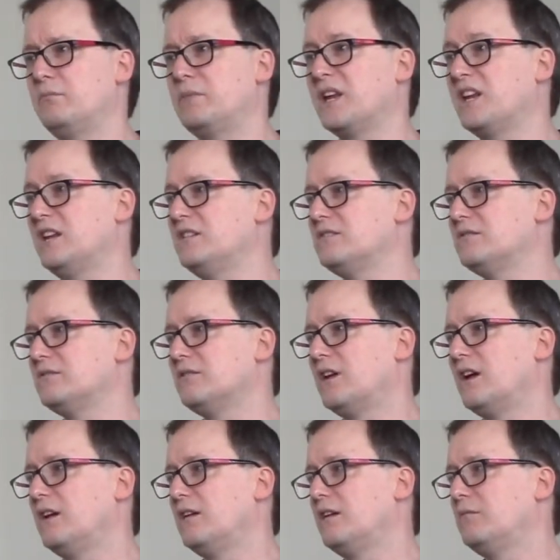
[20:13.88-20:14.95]
Pekingese?
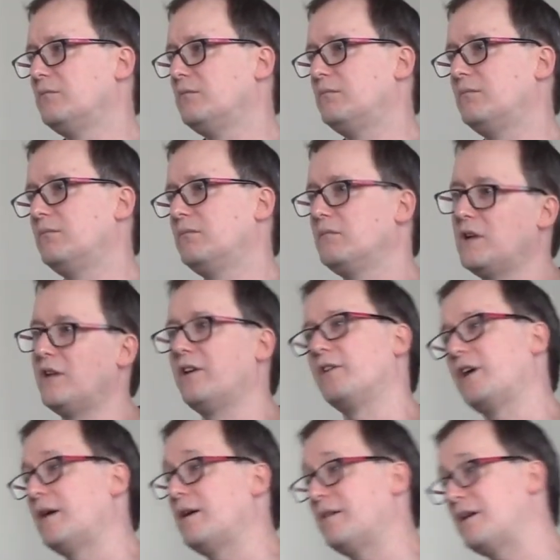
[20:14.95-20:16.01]
All
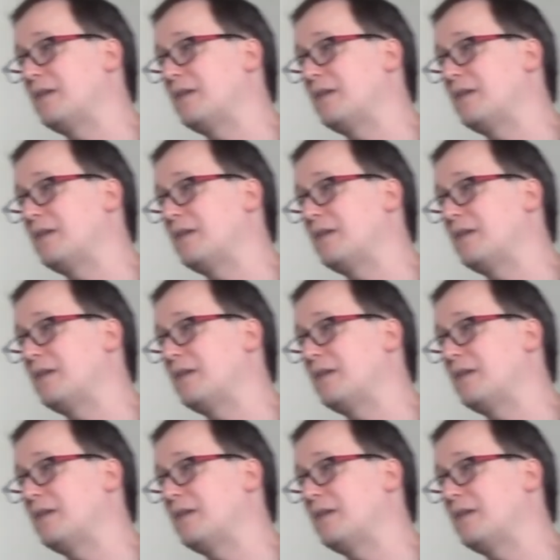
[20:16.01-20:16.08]
right,